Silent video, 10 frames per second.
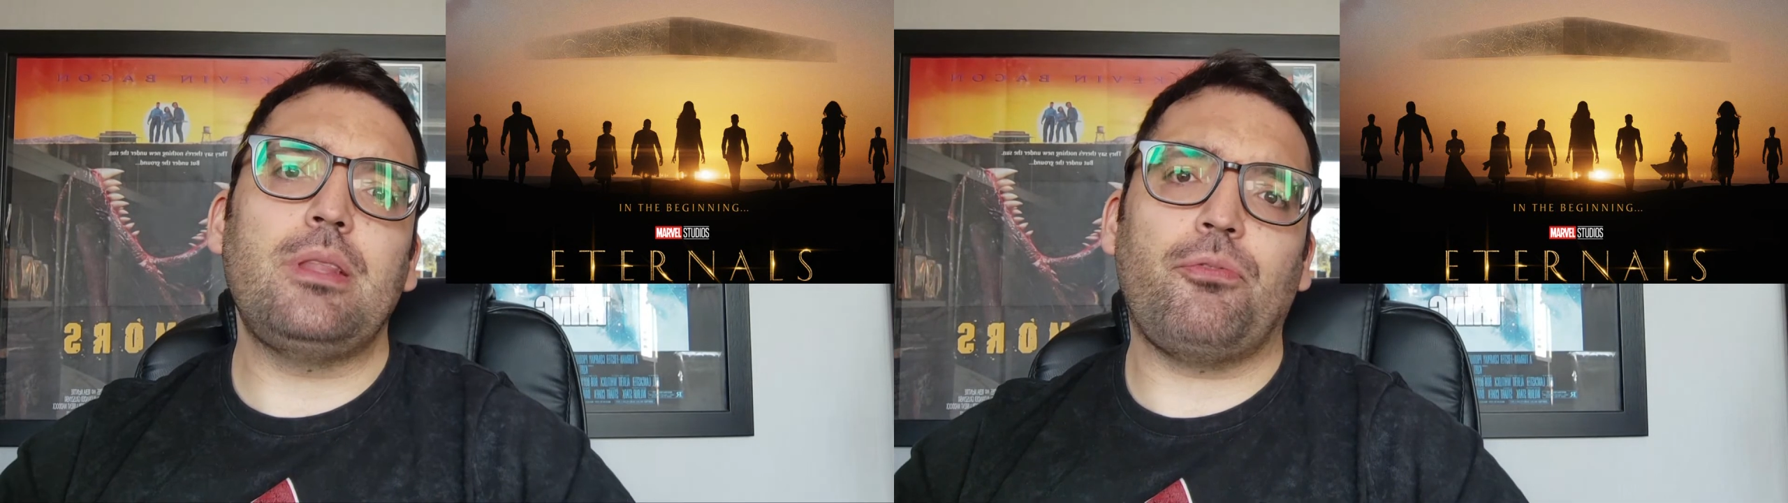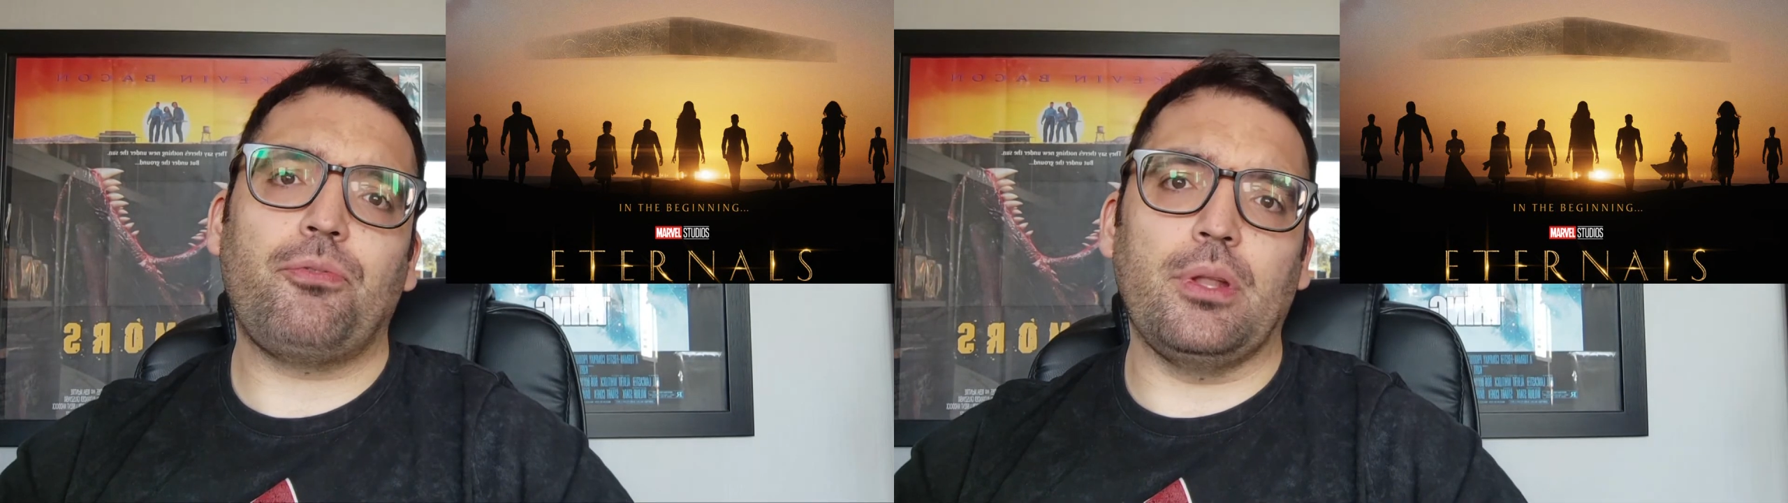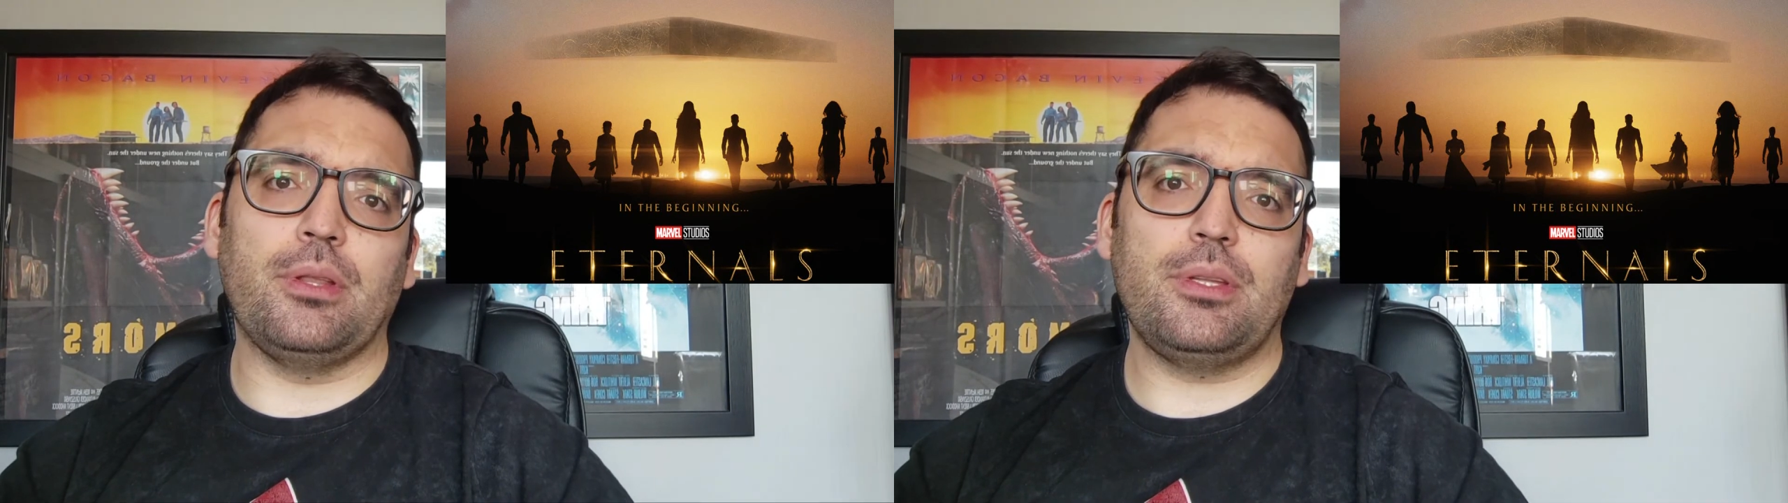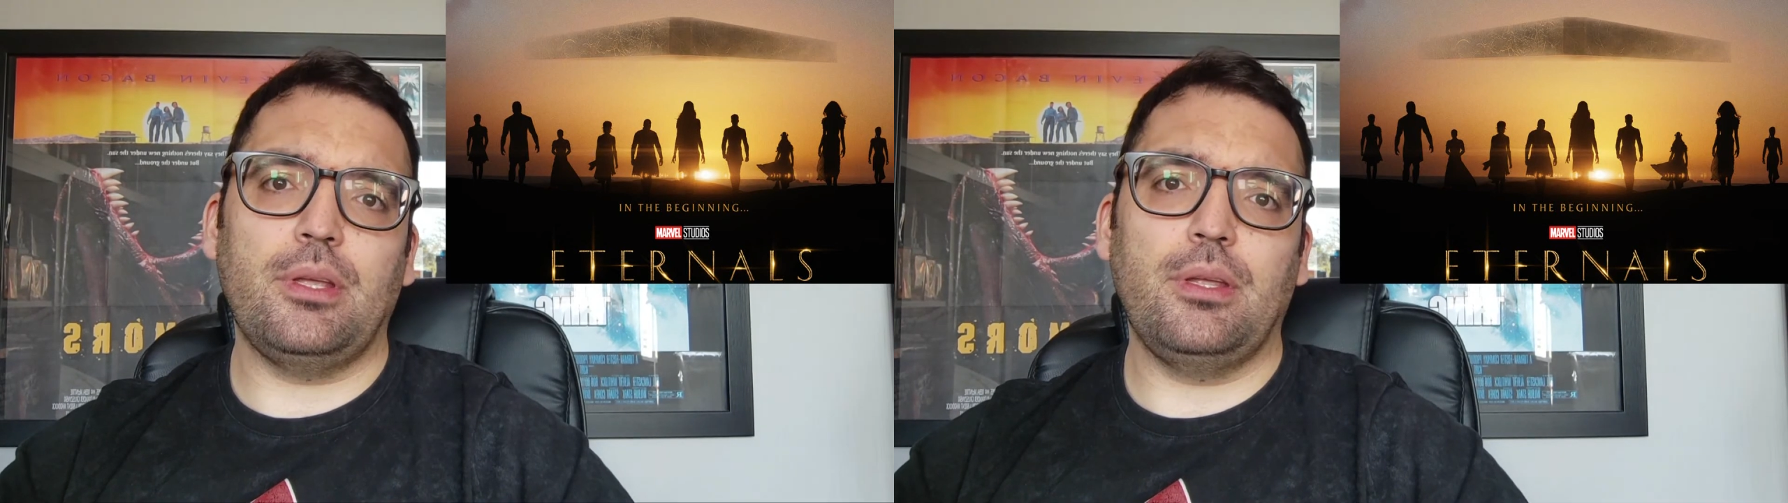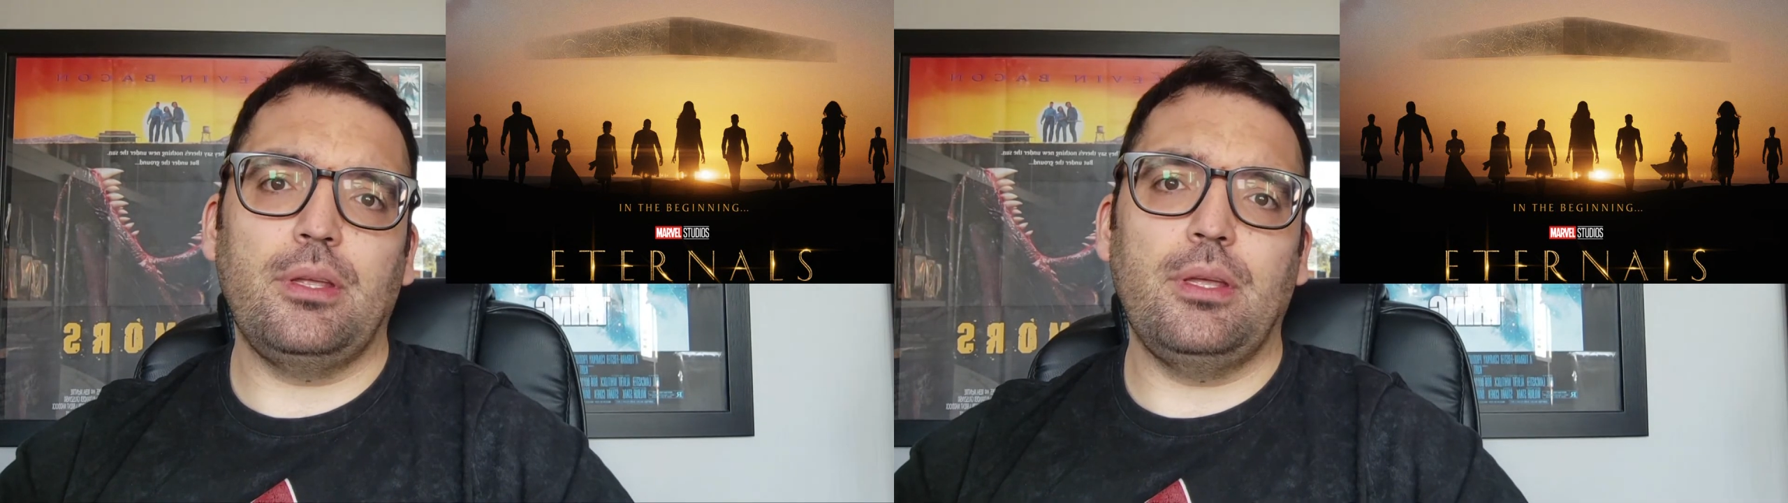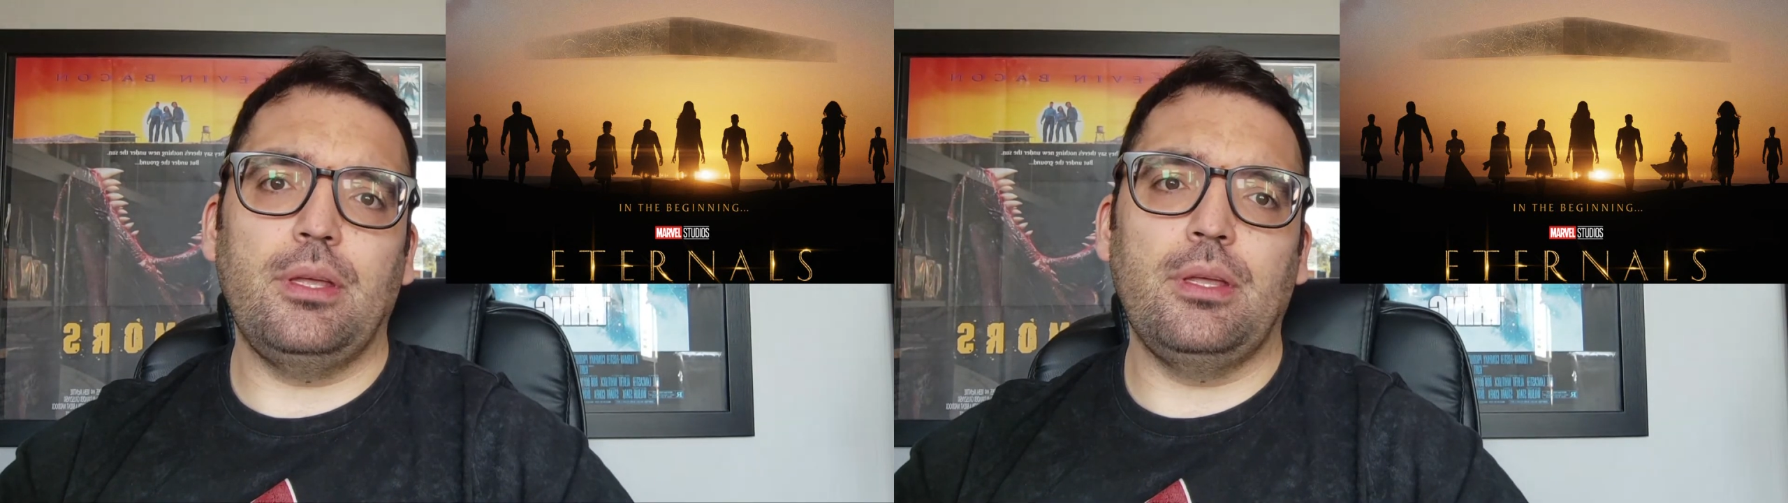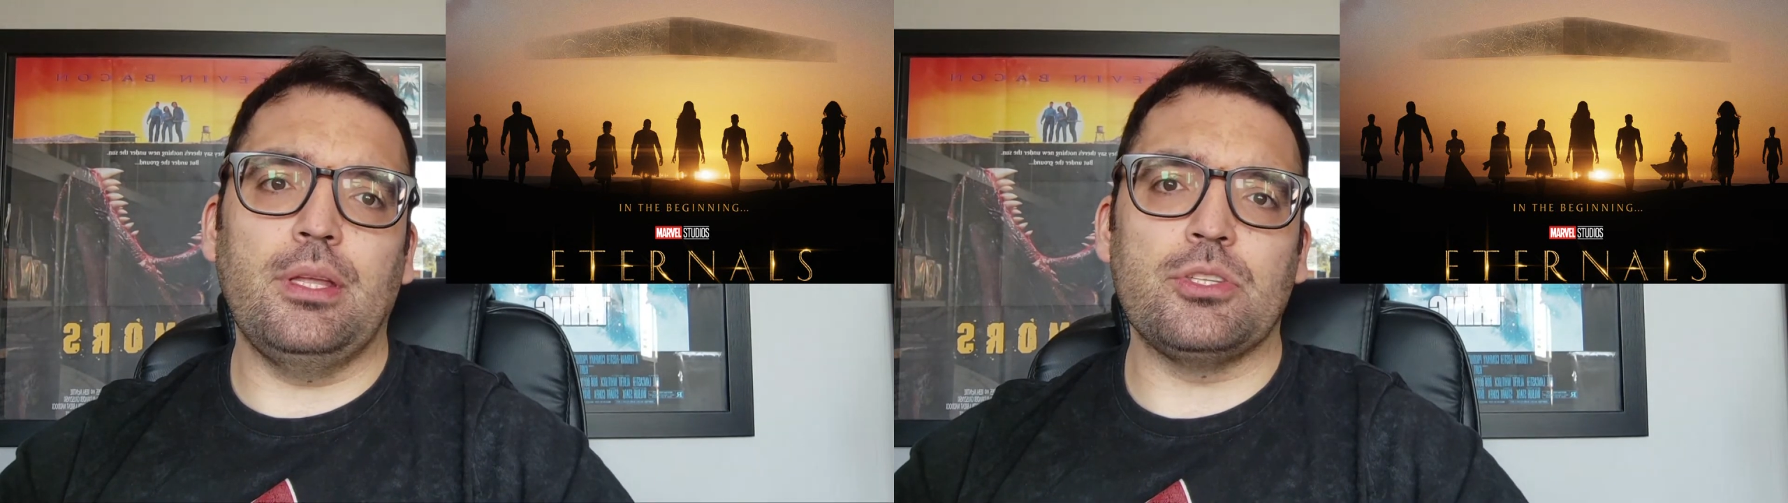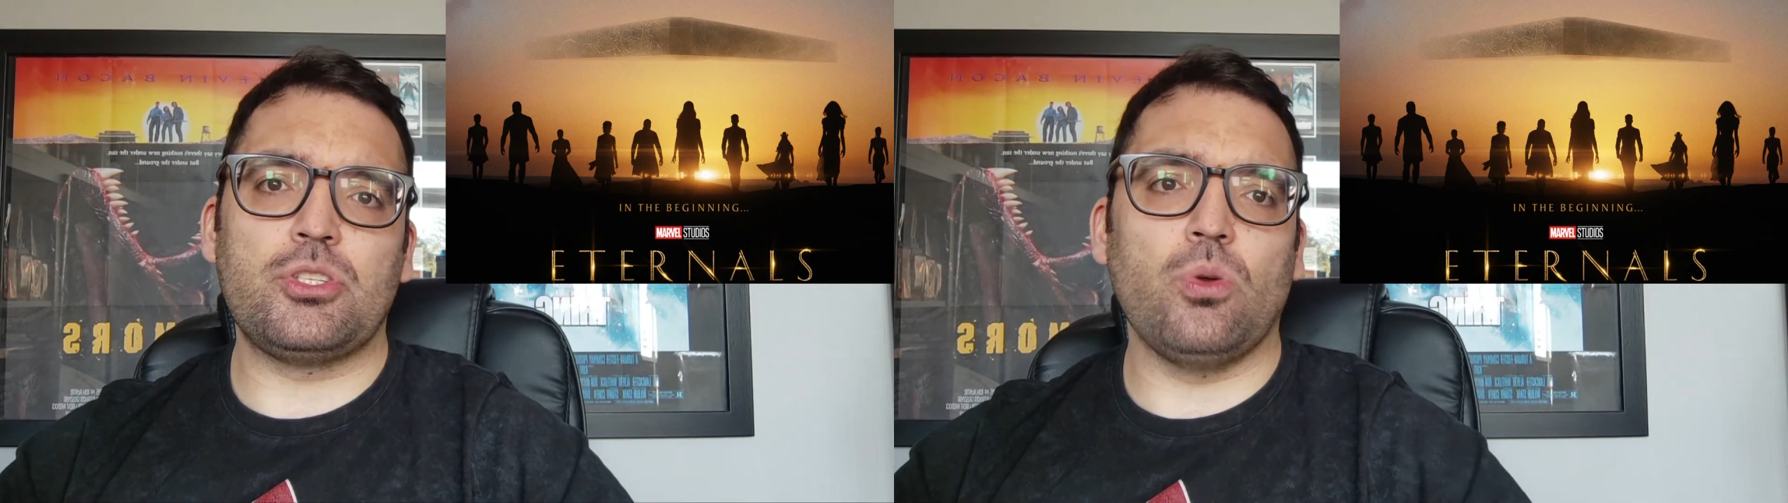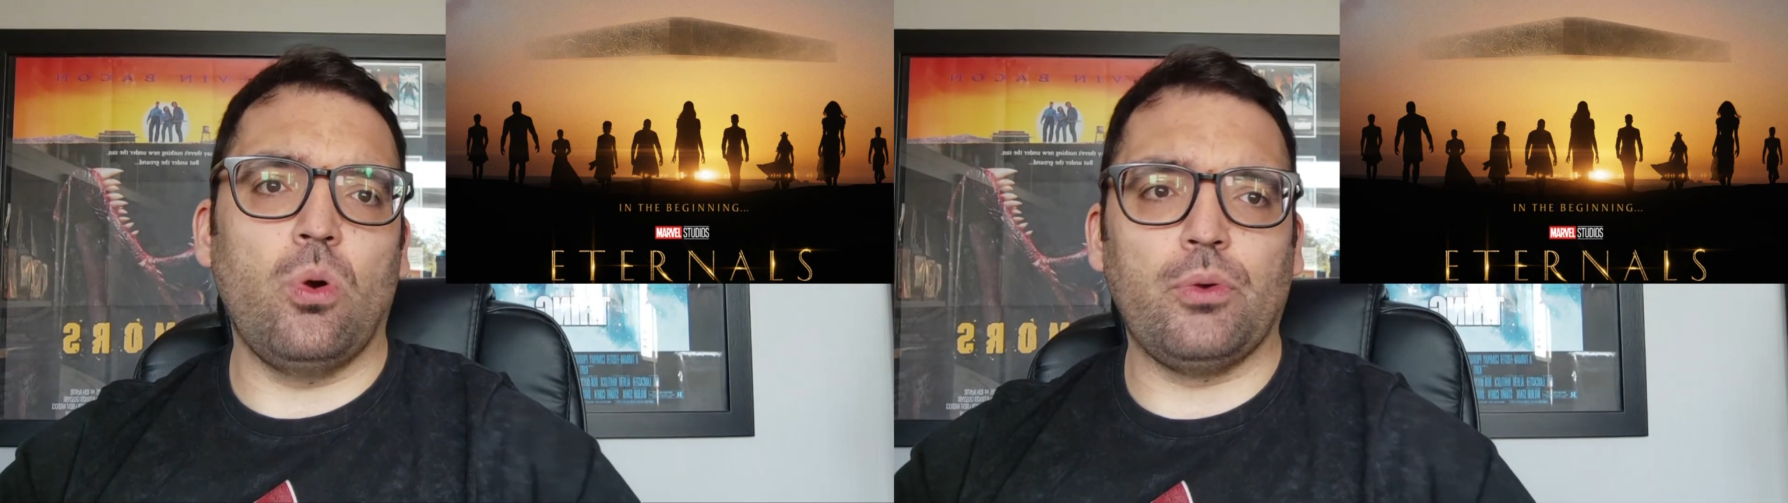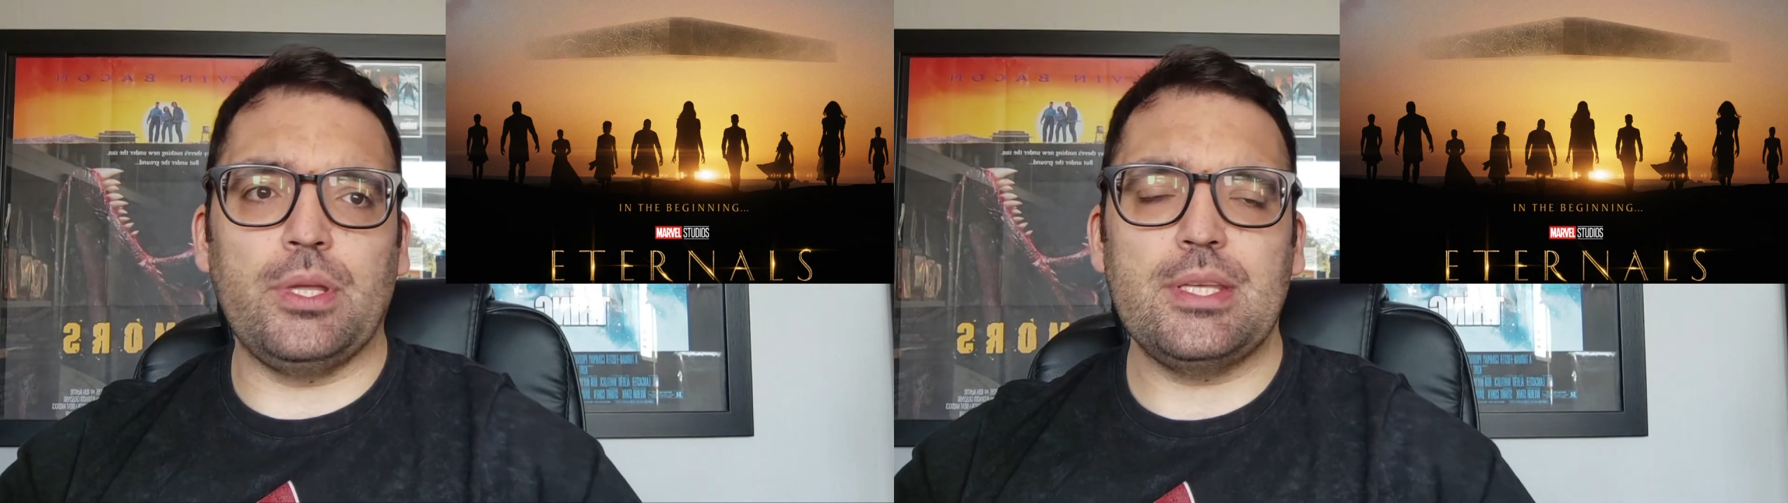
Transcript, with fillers: different in the story.